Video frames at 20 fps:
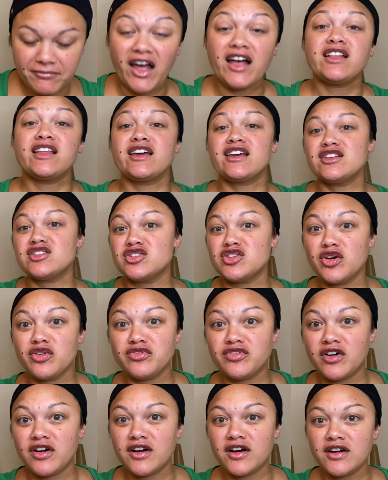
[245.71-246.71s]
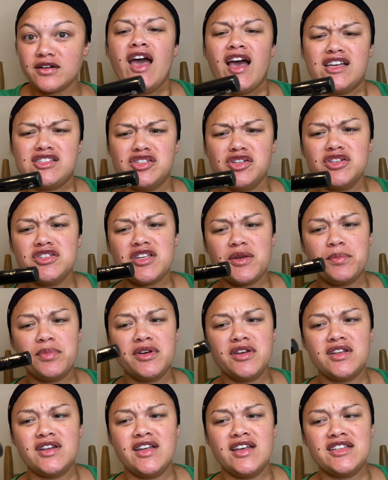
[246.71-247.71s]
I like it so far. As soon as I
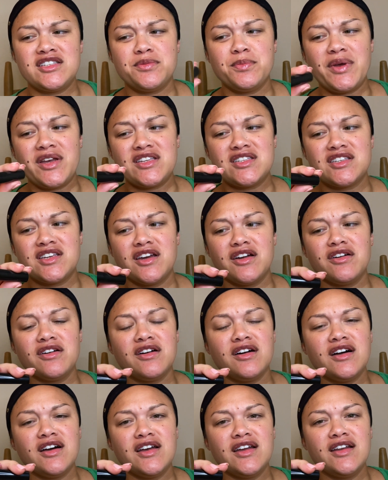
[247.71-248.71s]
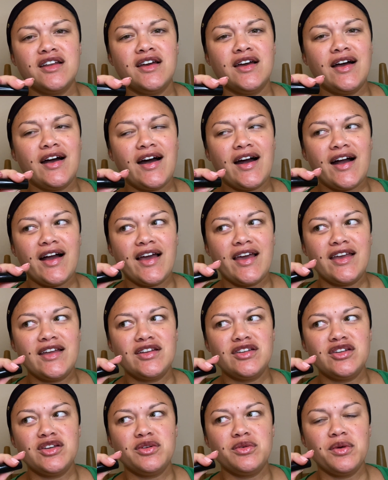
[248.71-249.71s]
put its mascara on, I
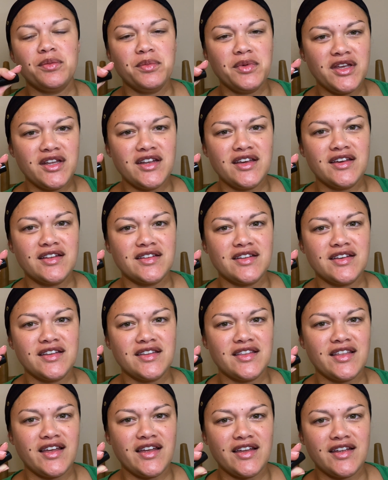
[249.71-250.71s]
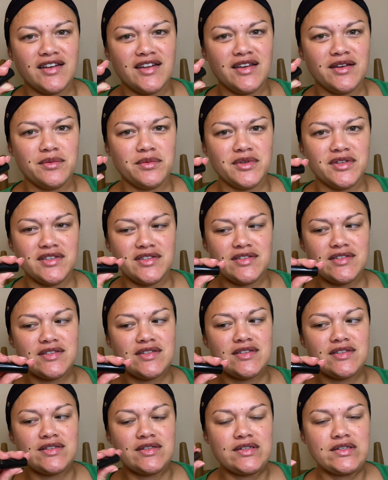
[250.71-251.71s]
knew immediately that it was
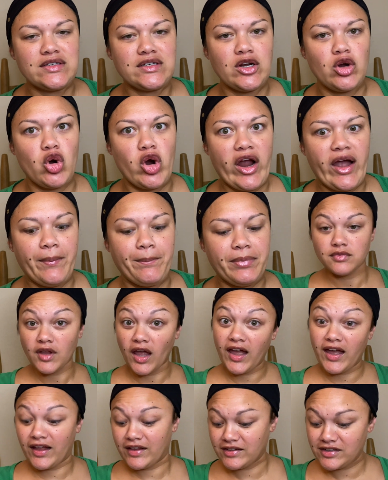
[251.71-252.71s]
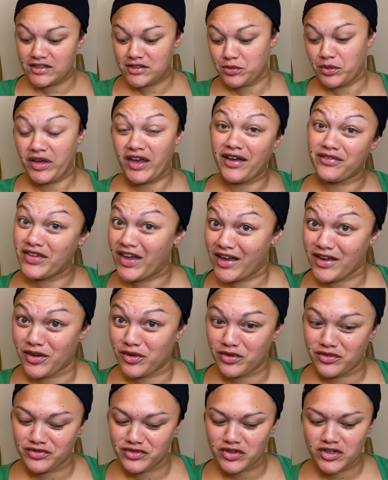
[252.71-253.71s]
crap. At least we have that
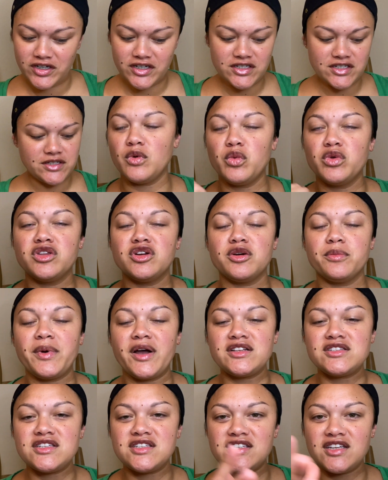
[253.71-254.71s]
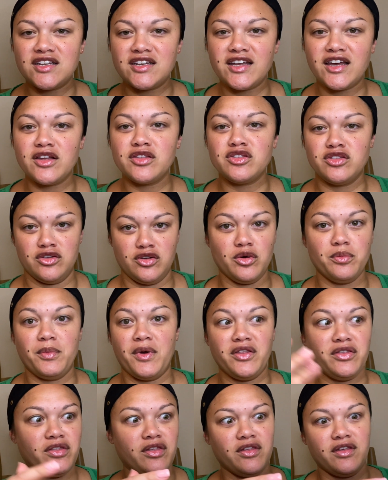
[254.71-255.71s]
going for us. When they're about to send out your
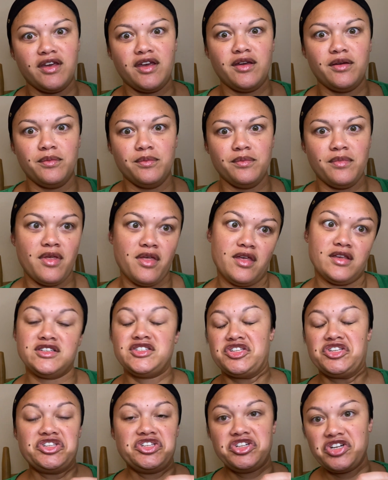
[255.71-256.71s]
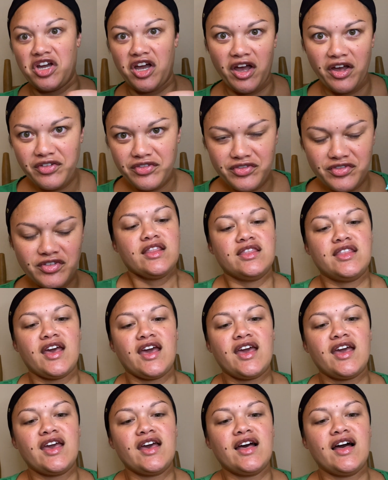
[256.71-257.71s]
monthly stuff,
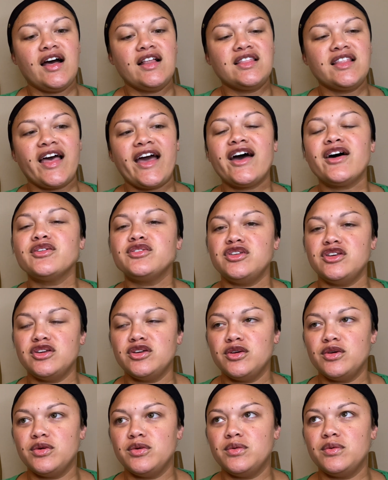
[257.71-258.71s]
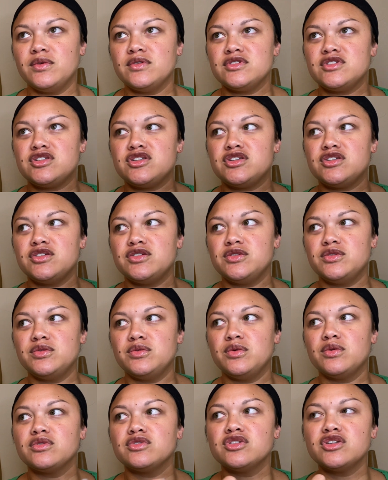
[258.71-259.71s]
they allow you
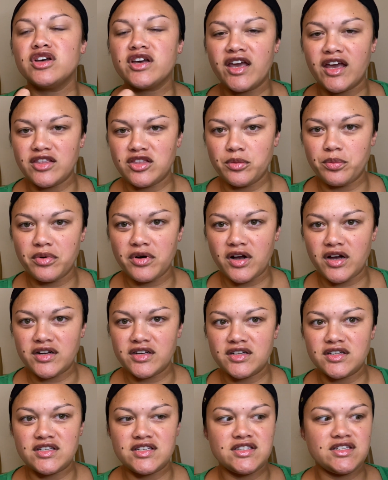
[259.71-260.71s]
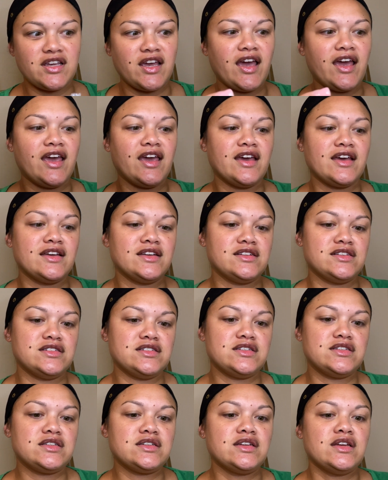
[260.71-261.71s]
to look at the products
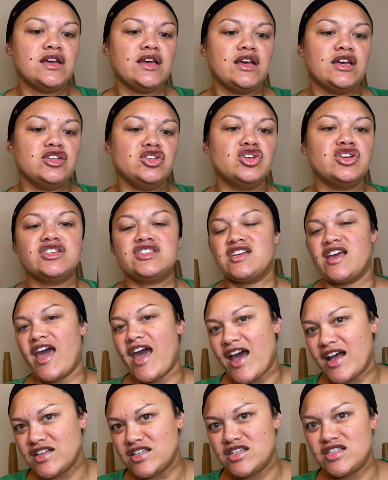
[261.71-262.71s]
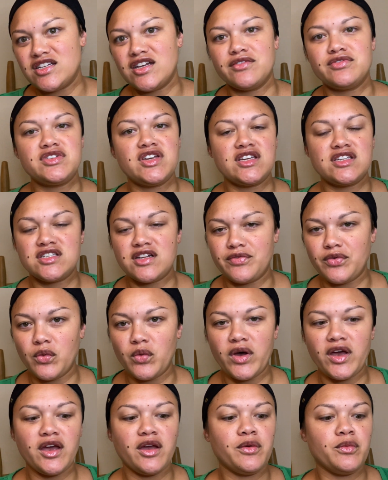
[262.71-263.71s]
and you get to add stuff, take stuff
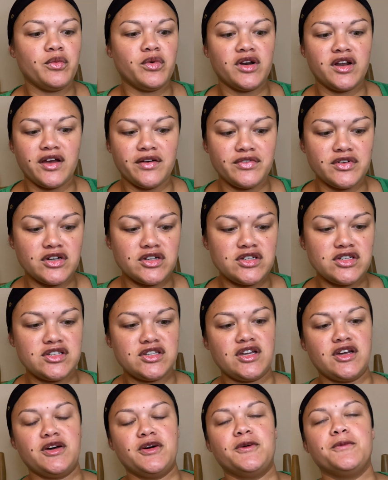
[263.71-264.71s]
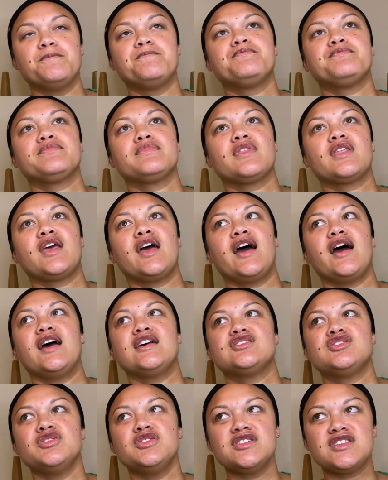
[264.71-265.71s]
away, whatever. So
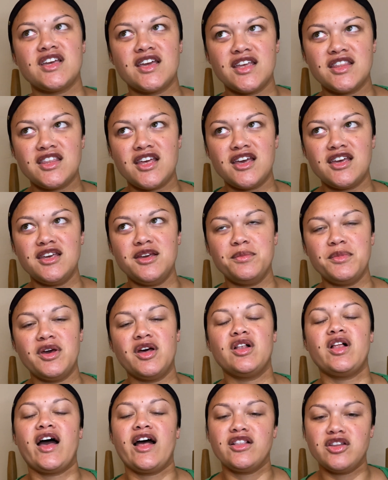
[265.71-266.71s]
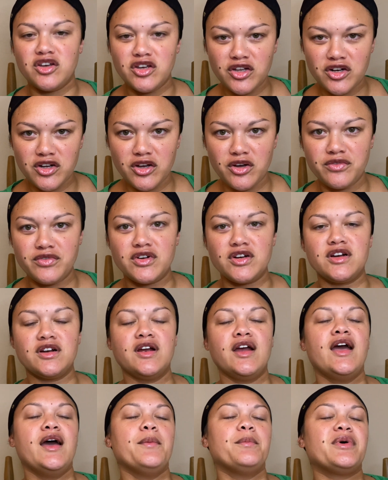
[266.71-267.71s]
as soon as I get that email, I look it over,
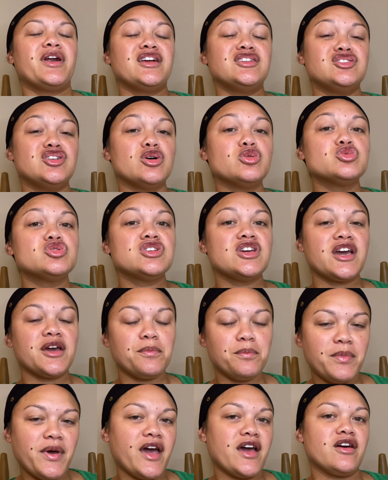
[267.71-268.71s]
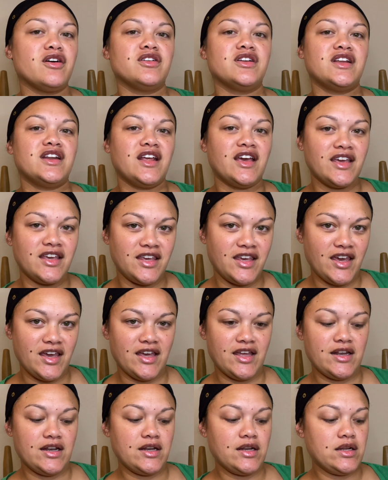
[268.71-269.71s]
but I don't check back on it
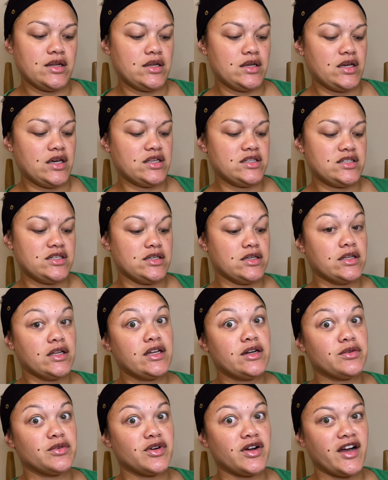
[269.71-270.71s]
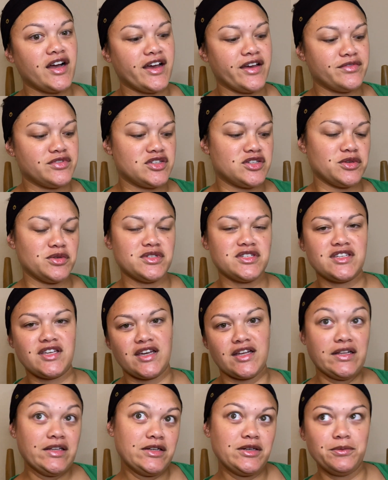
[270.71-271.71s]
again until it arrives. So it's like
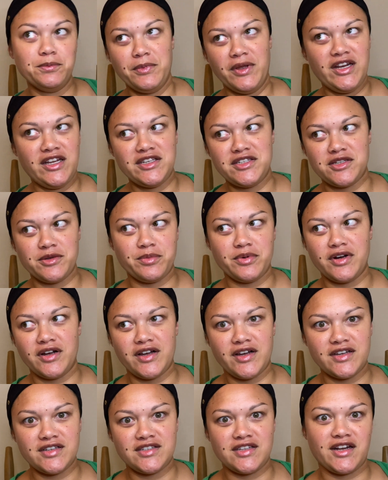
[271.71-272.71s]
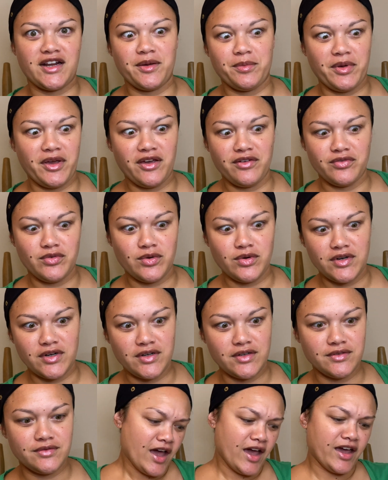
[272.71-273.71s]
a little mini surprise that I pay
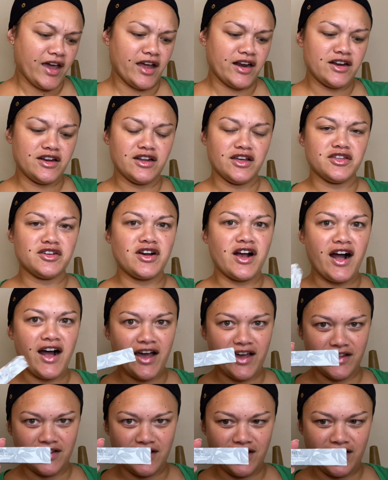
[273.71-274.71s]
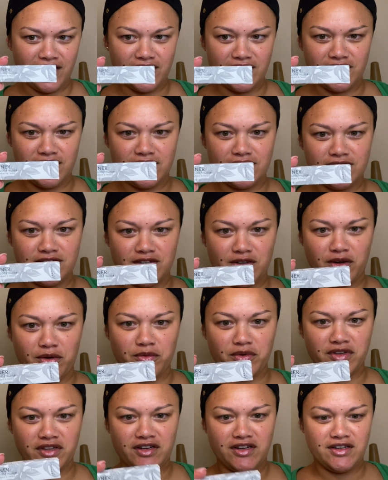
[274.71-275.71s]
for. I got another eyeliner, so I
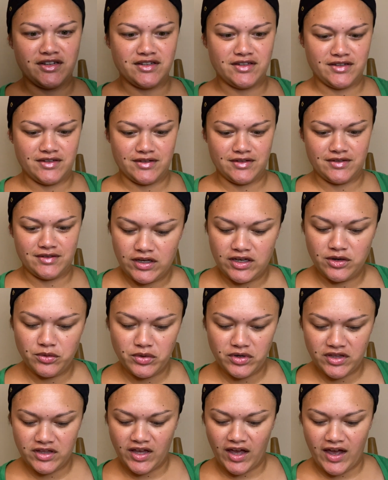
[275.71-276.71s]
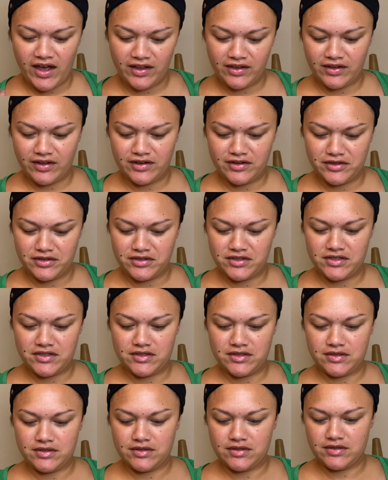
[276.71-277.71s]
really need to get rid of the eyeliners
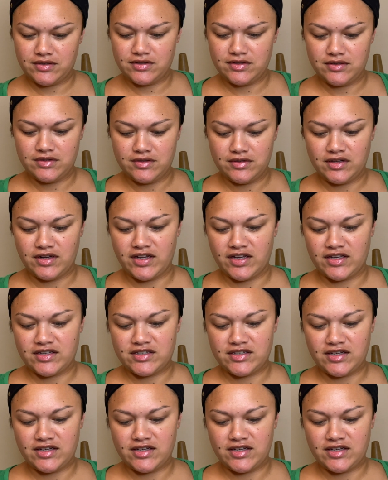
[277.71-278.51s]
the next